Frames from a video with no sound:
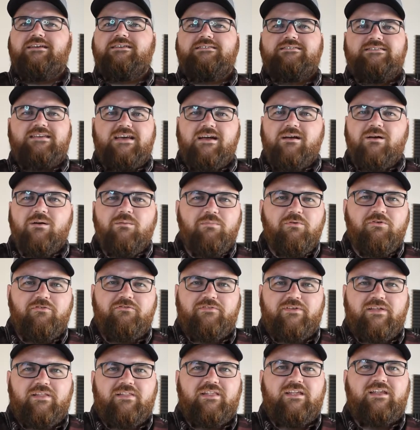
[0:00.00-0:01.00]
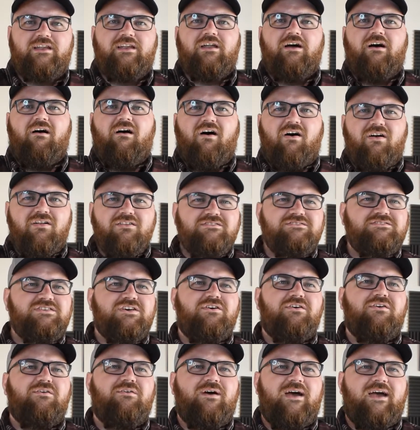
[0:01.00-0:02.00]
Terrible villain,
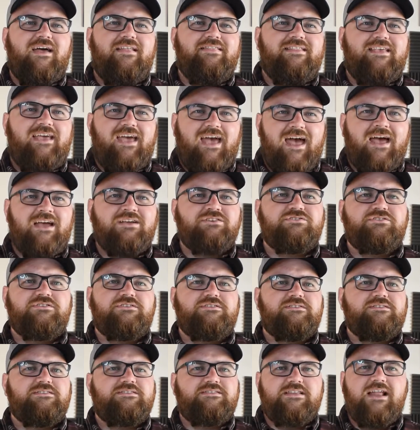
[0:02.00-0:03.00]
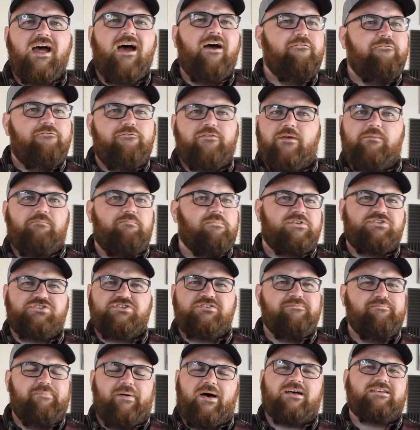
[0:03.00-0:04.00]
alto, and the action does not fit Mission
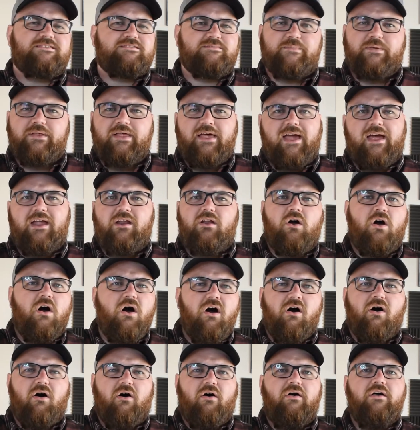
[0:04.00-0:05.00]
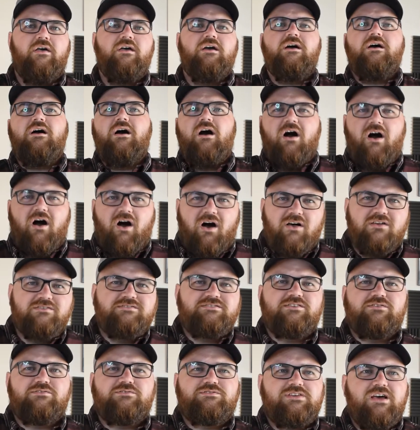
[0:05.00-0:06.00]
Impossible at all.
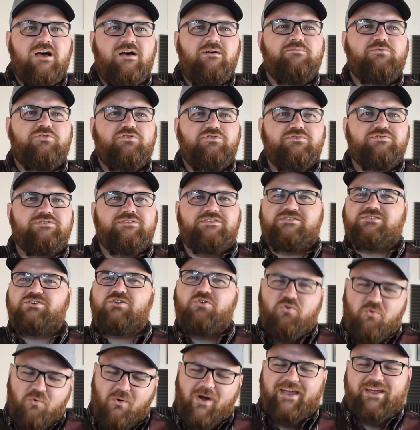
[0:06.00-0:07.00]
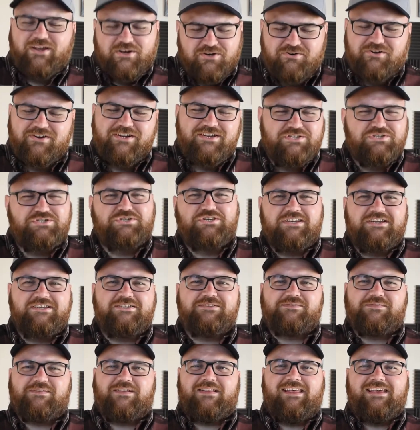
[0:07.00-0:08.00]
Also, Tom Cruise is quite cringe in
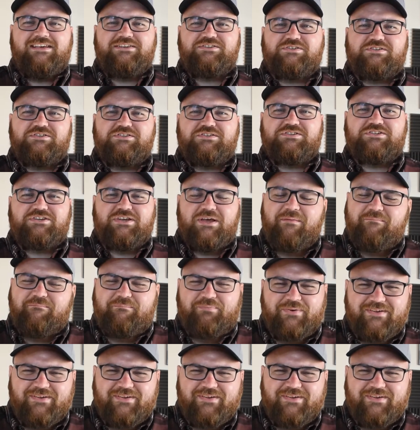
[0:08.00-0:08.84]
his relationship.